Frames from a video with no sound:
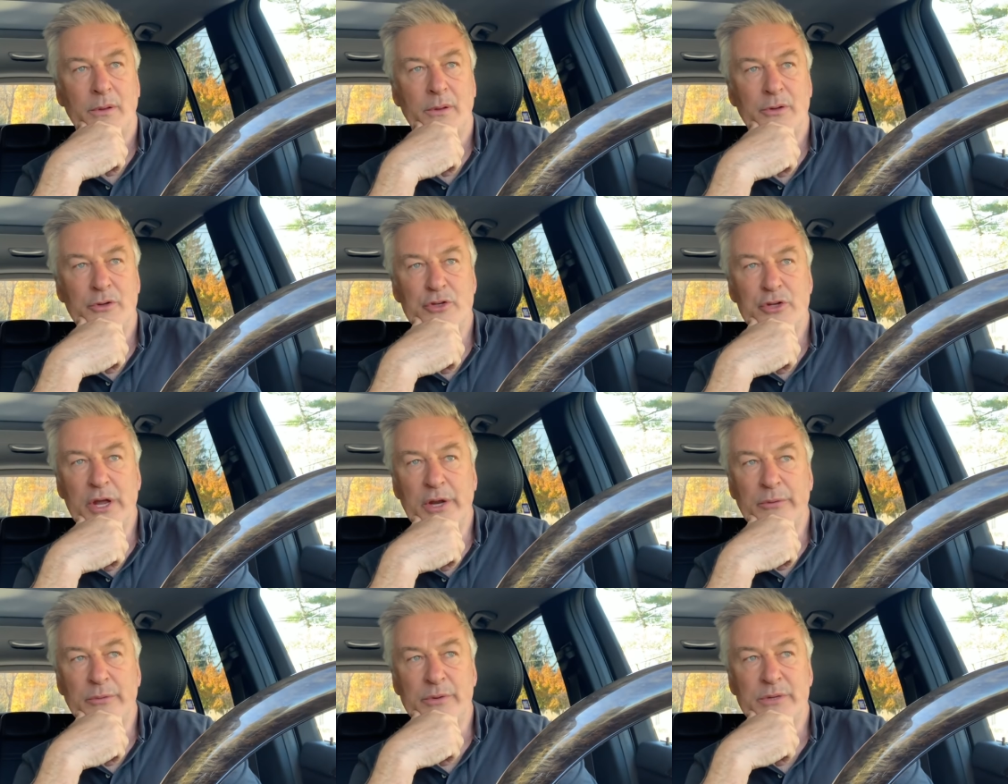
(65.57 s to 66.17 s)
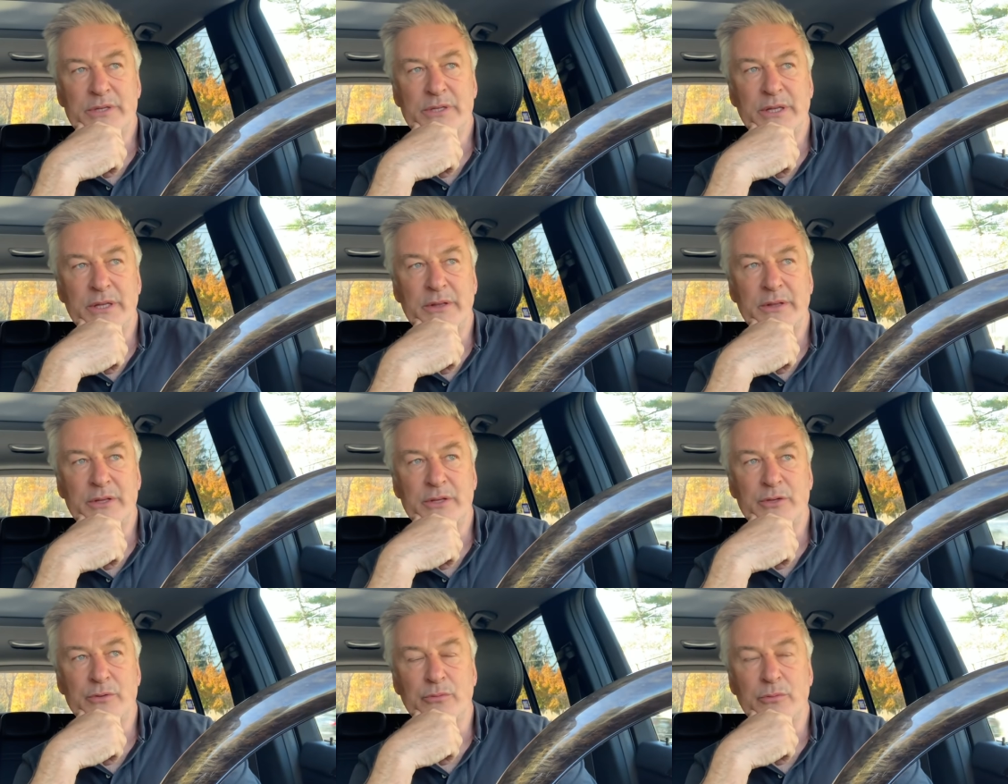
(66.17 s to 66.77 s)
generously
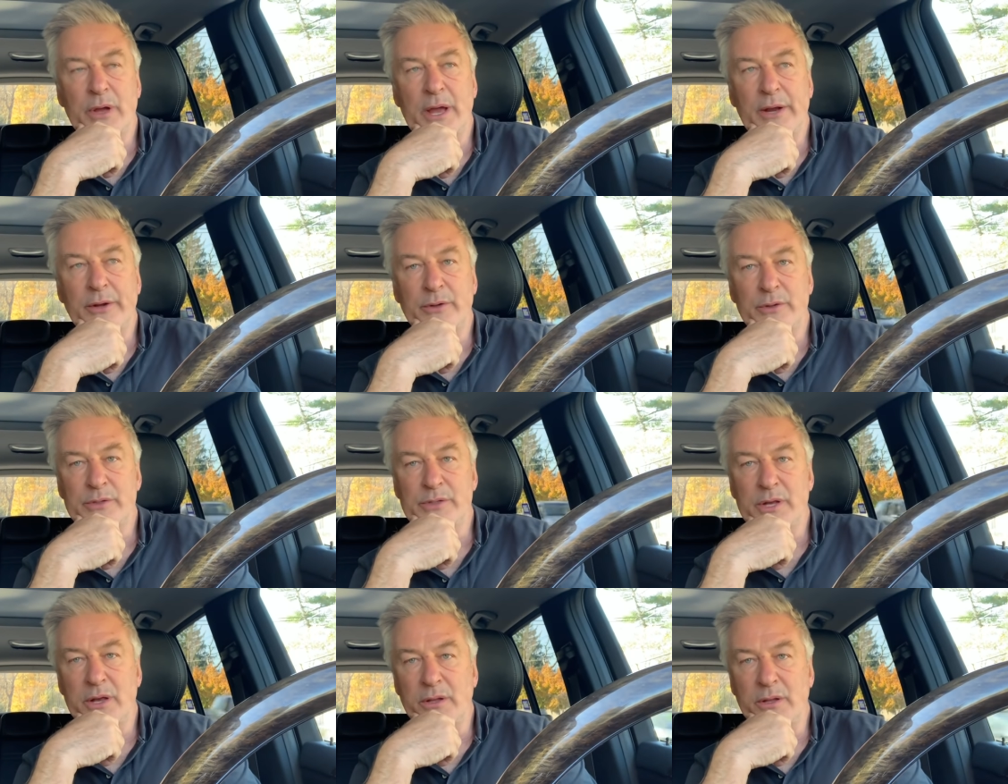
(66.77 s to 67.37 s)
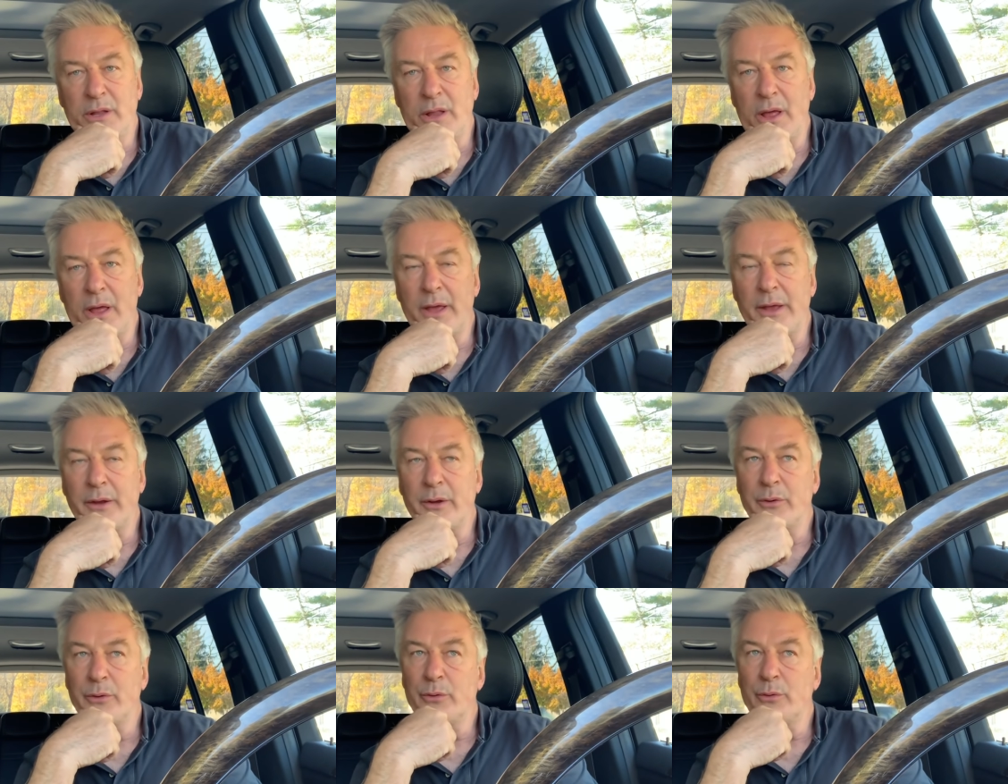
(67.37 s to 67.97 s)
these writers
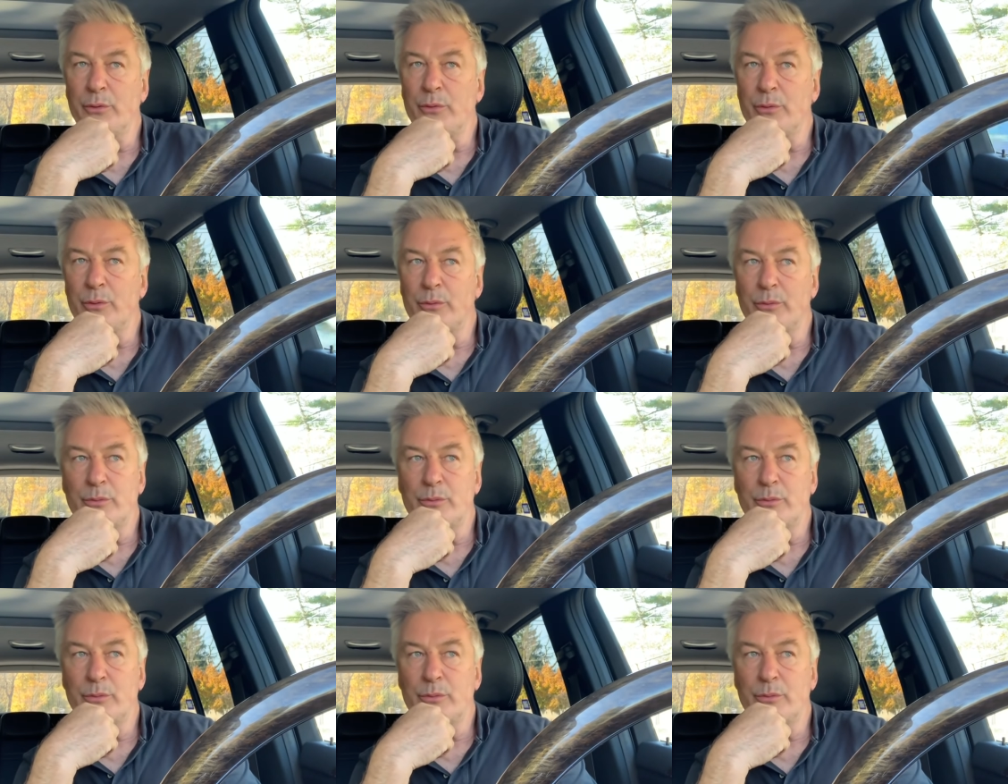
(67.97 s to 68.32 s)
online who